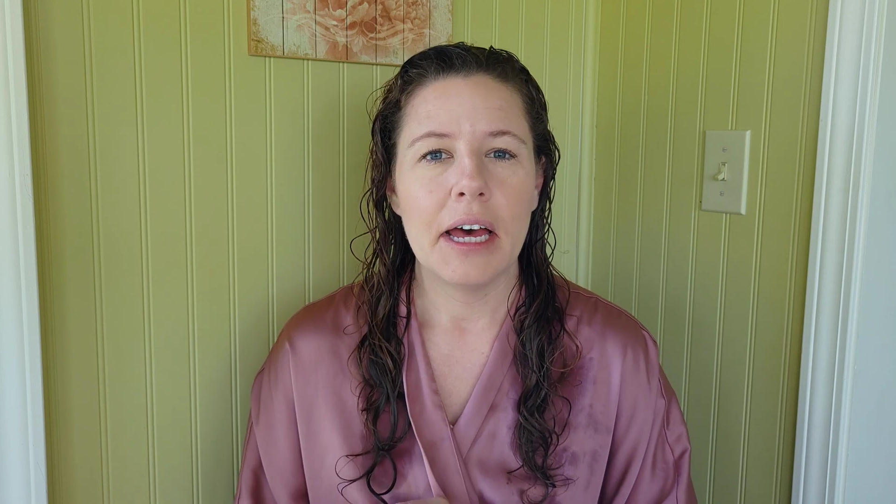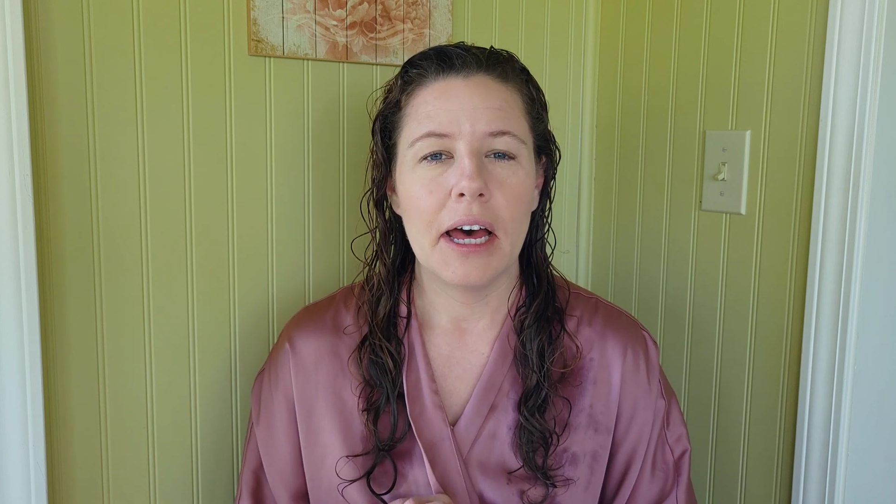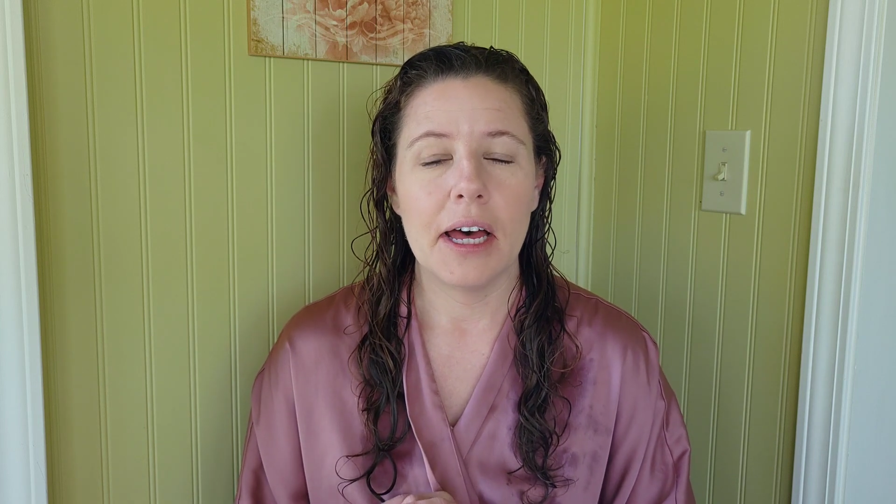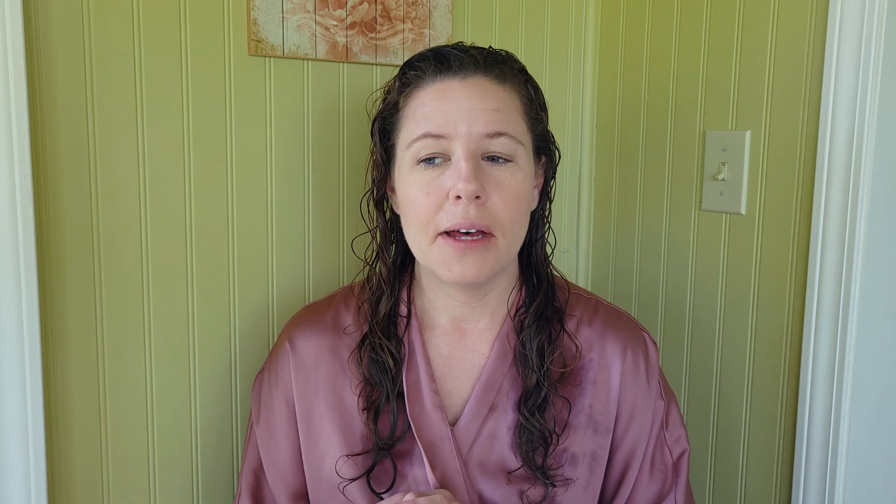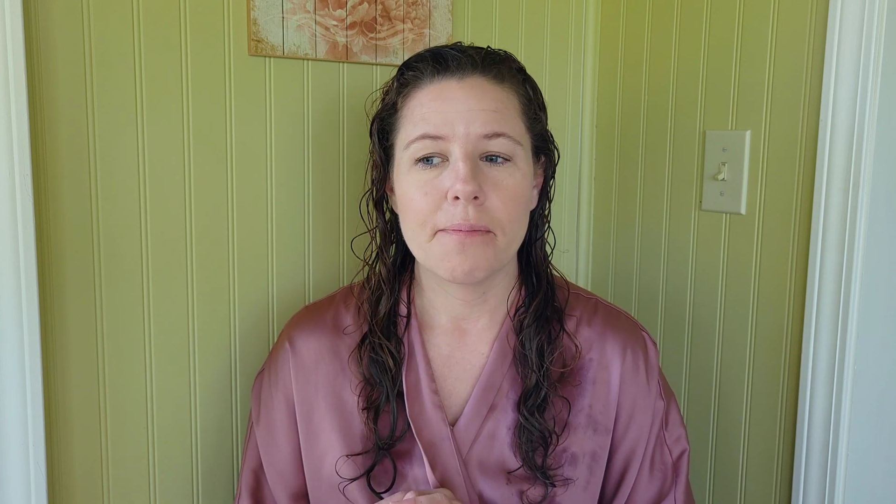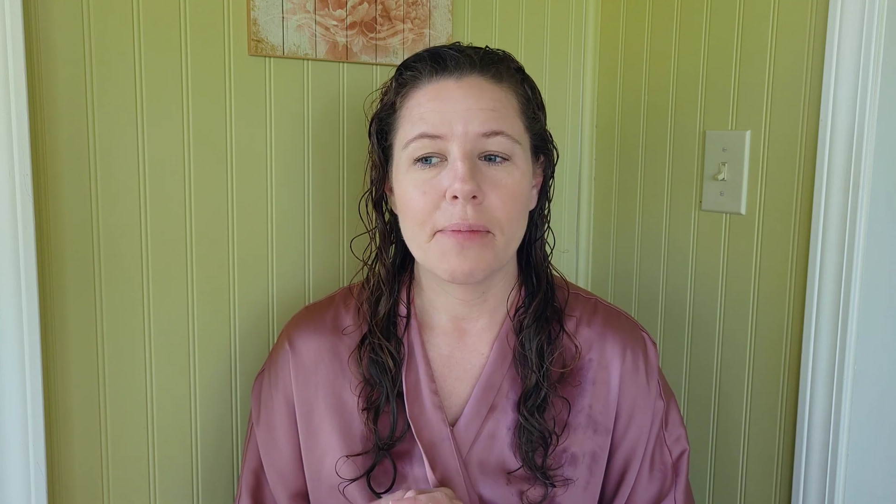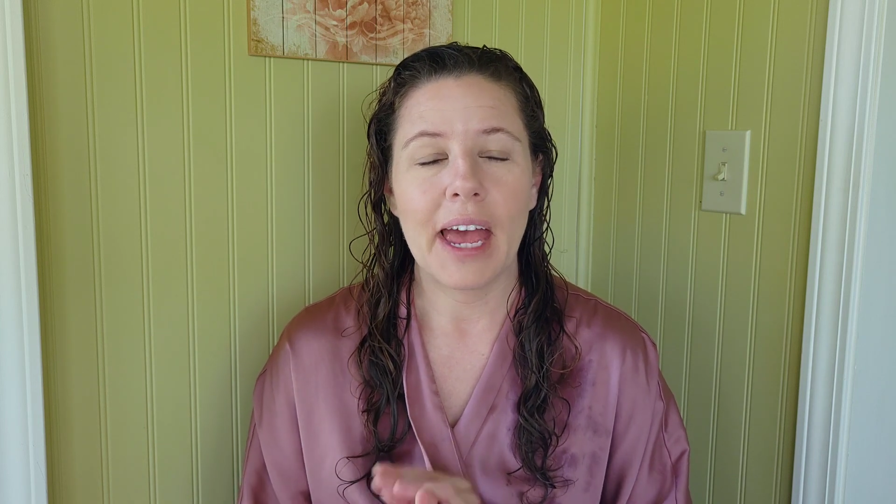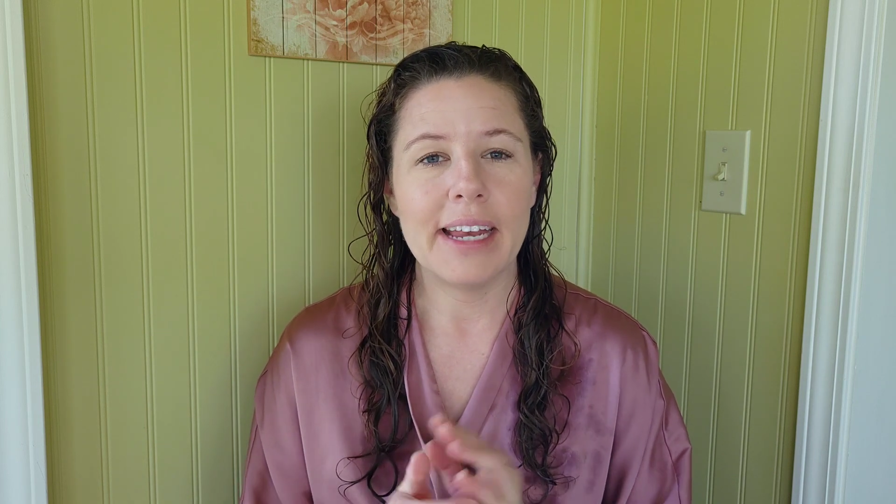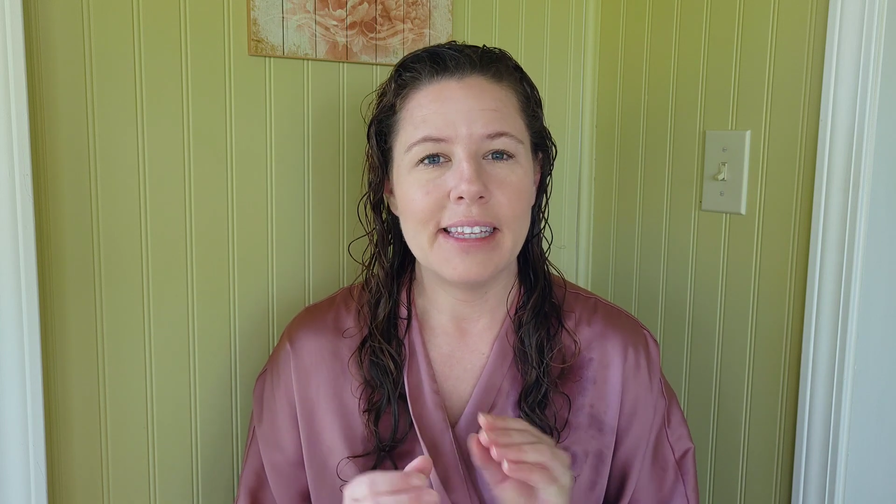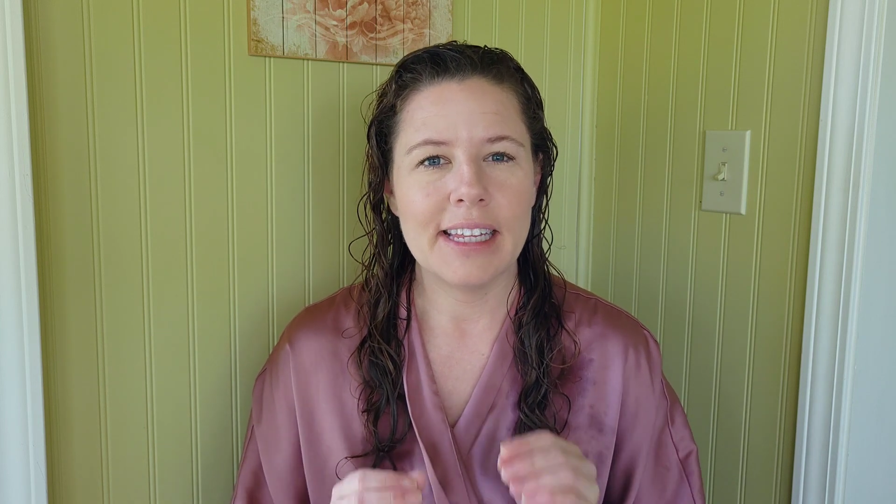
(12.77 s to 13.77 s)
Um,
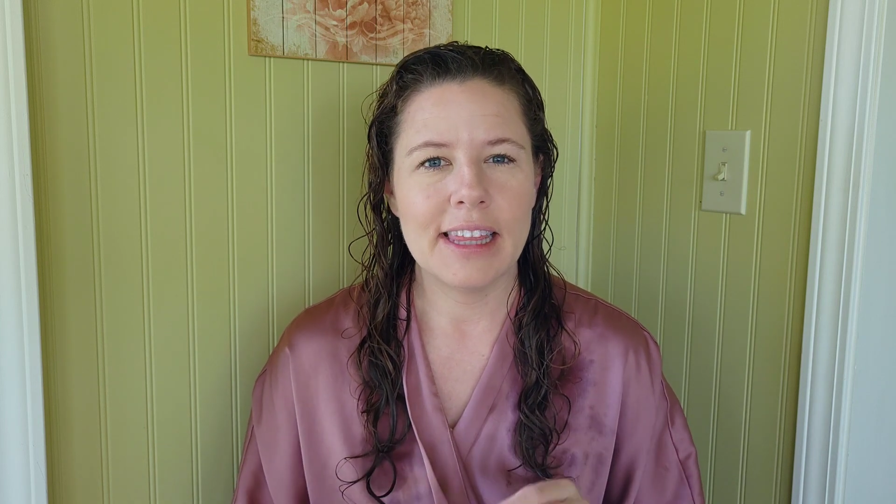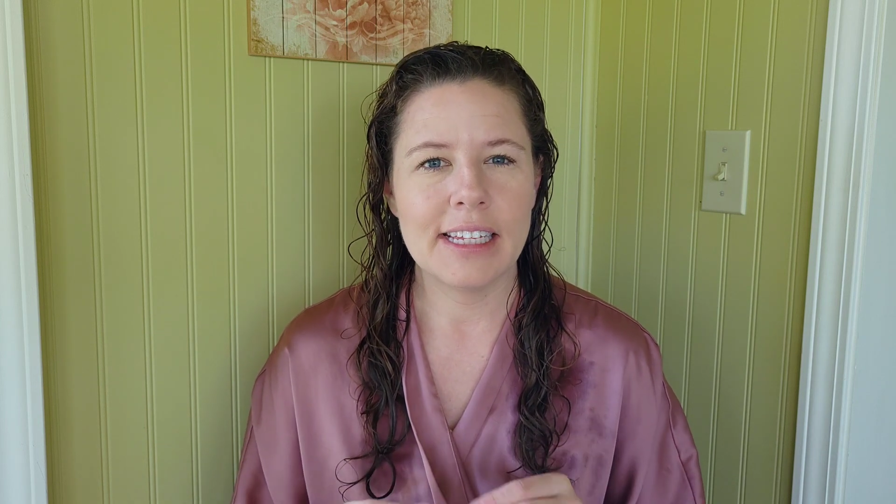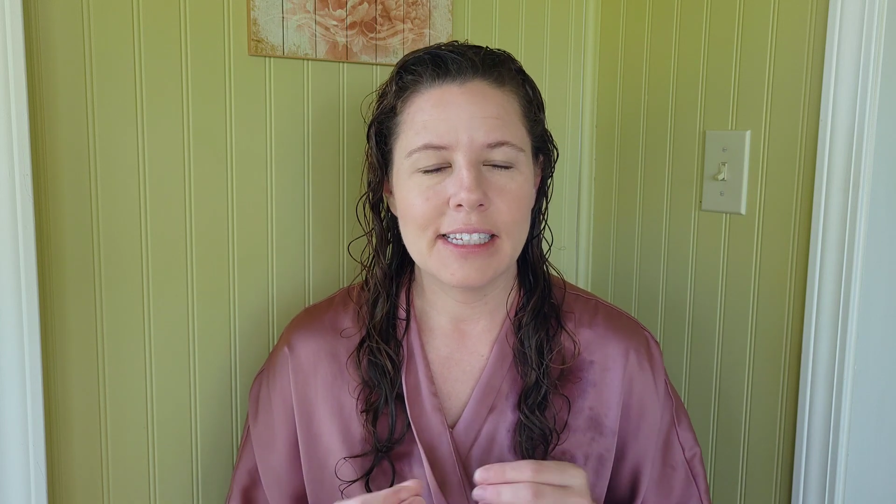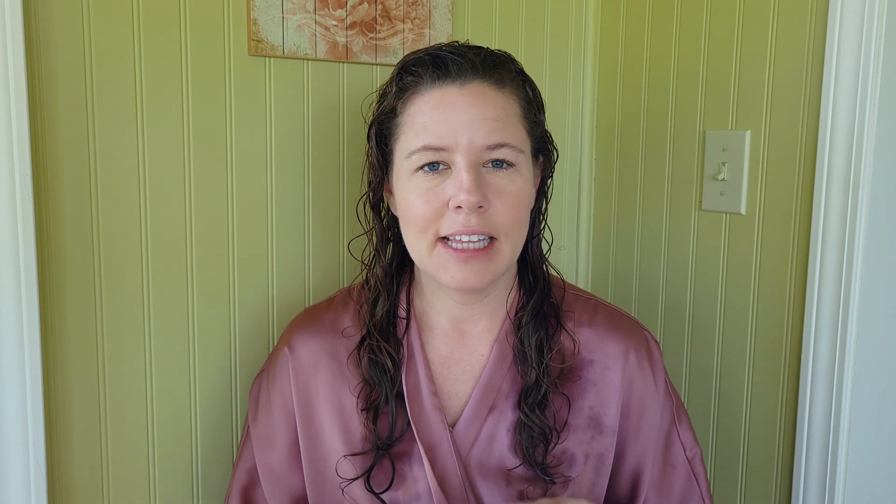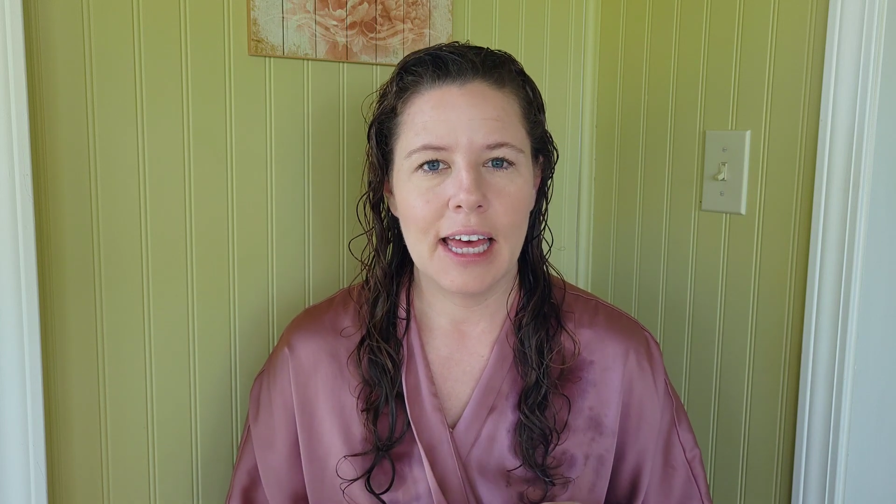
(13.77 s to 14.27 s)
I did this